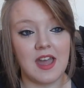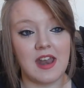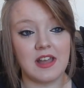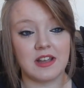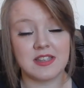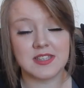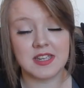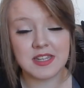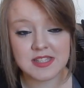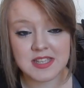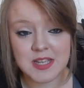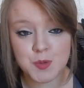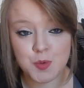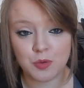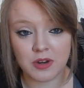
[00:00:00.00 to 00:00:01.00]
I could see the
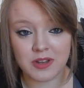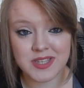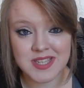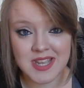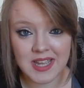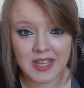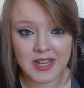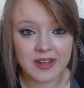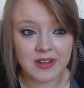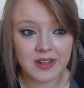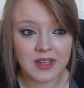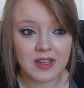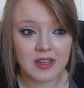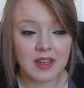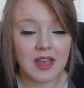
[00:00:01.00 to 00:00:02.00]
seats we were going to sit in,
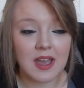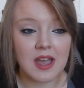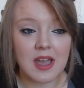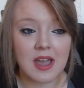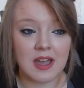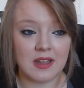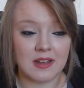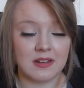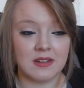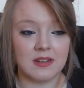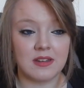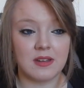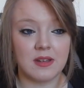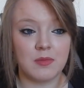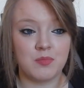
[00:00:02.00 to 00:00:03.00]

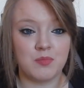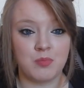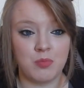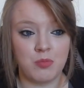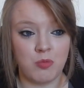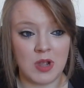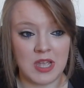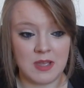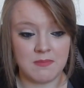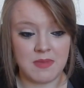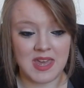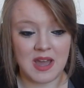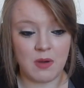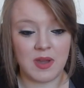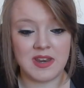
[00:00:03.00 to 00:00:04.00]
and we
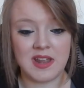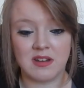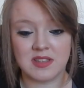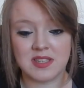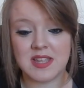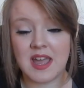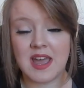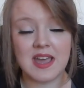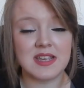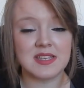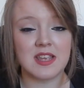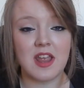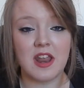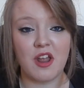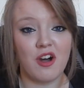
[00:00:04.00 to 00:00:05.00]
made our way down the
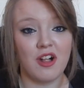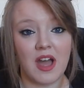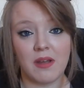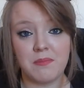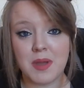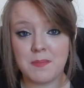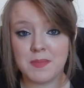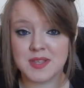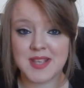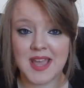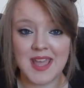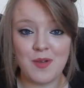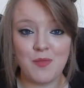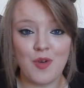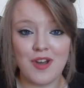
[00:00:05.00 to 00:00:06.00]
stairs, and all I remember
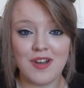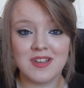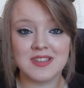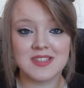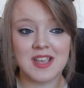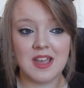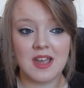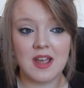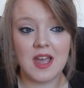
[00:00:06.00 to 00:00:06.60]
saying was,